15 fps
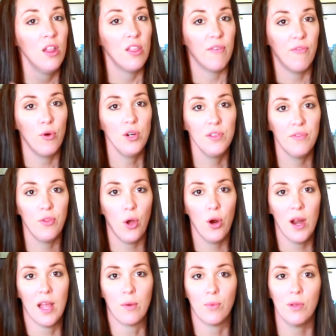the 4th
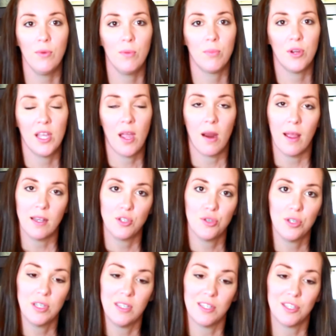floor and we will bring our
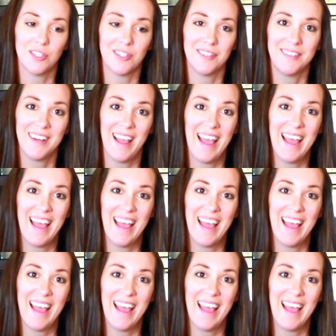extra conditioner.